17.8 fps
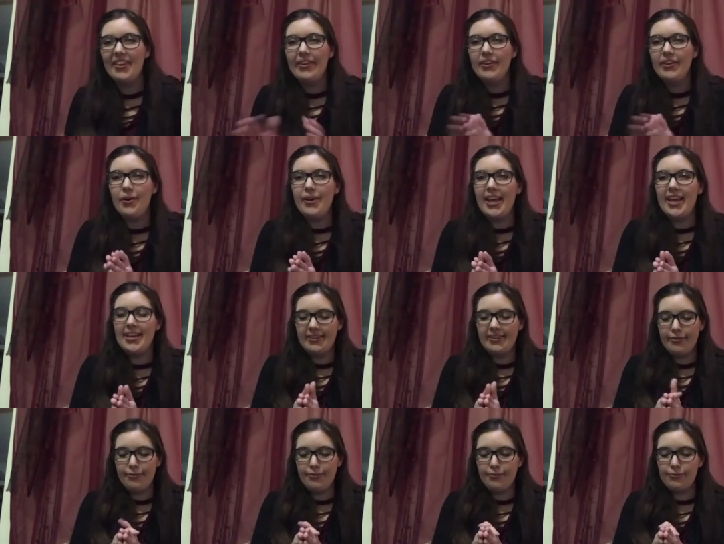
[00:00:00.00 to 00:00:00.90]
Okay.
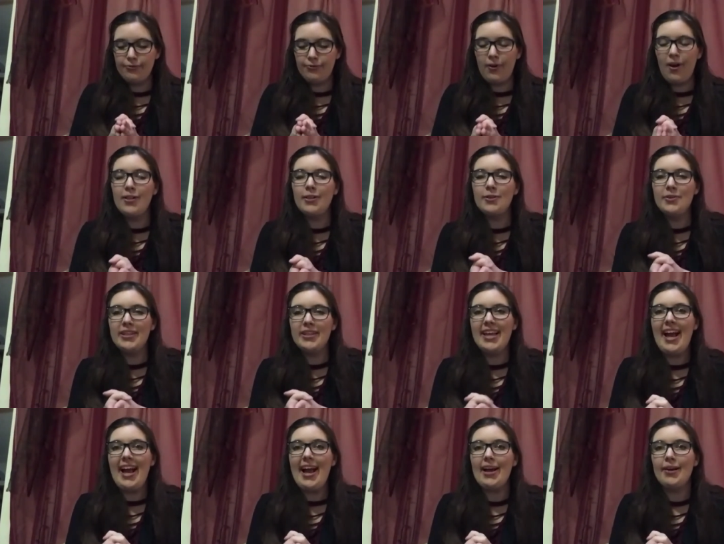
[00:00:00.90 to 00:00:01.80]
Follow the
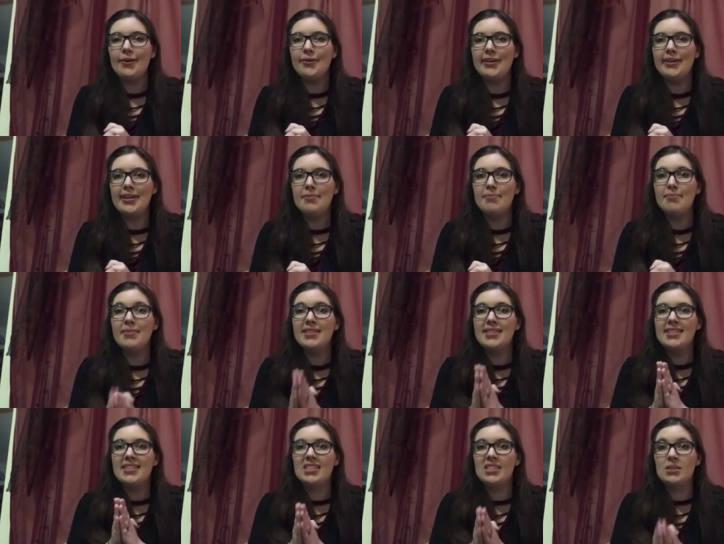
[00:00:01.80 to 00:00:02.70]
acronym
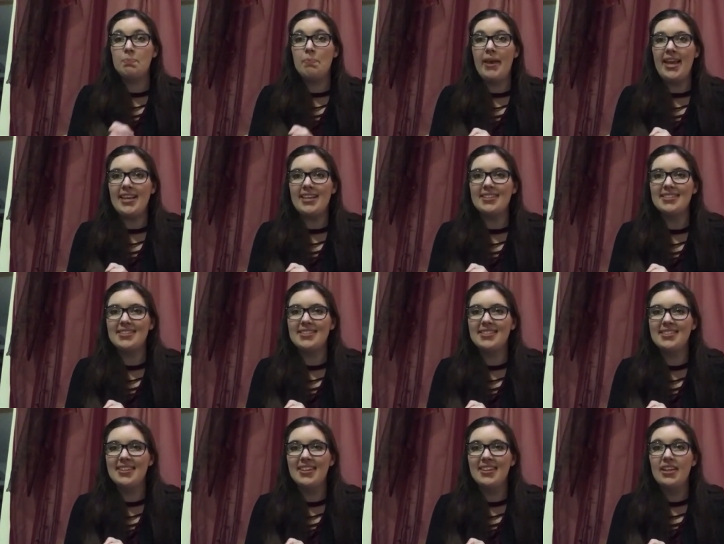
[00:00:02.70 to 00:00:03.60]

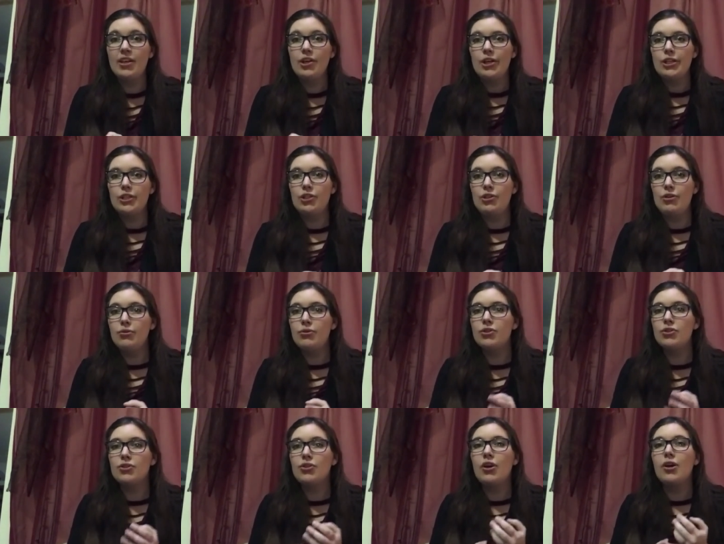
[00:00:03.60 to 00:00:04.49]
SPACE. So you
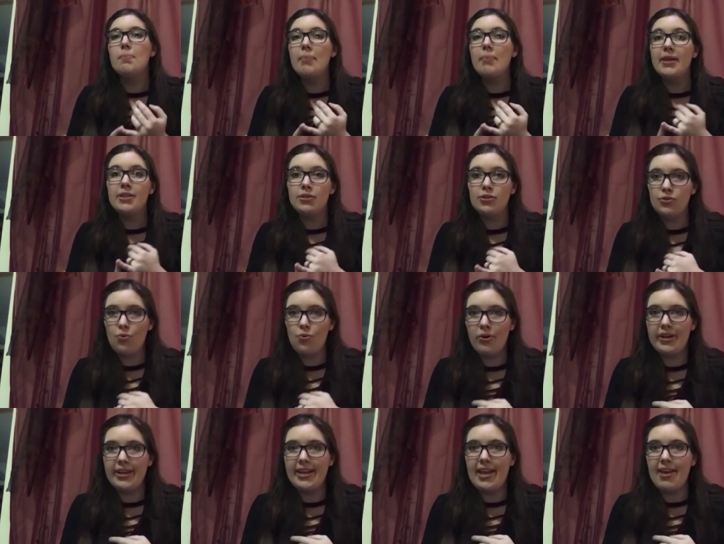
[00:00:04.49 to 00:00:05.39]
start by
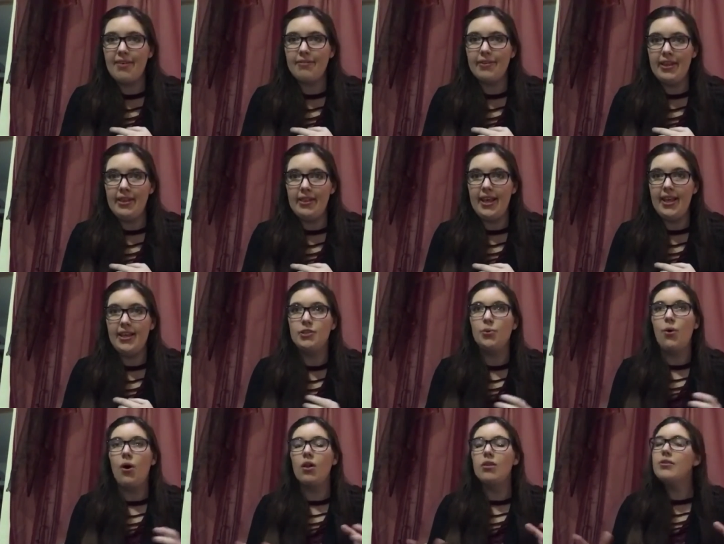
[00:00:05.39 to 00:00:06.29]
sorting everything.
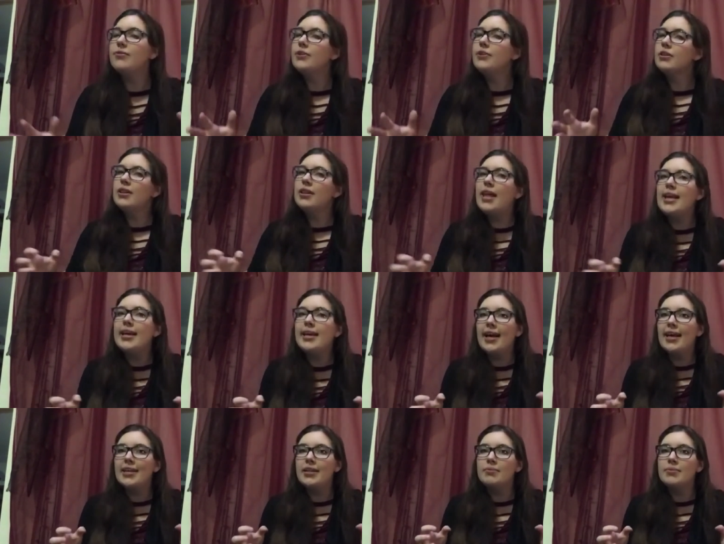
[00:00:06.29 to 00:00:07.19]
So all of your like
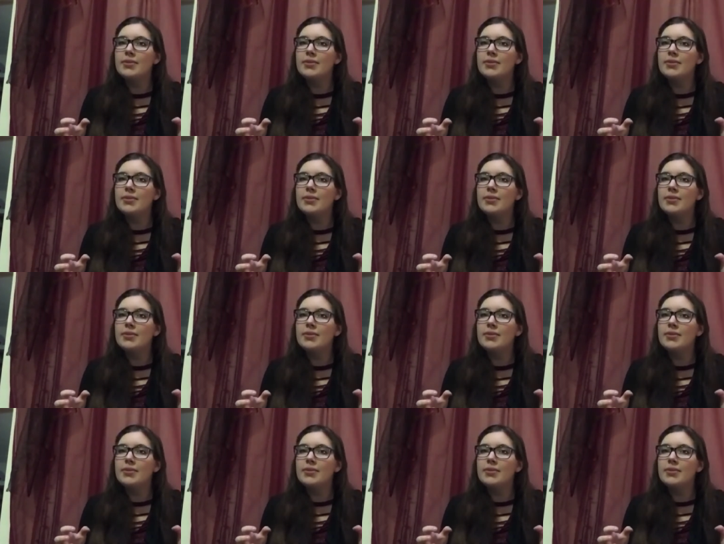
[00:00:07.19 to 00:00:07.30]
items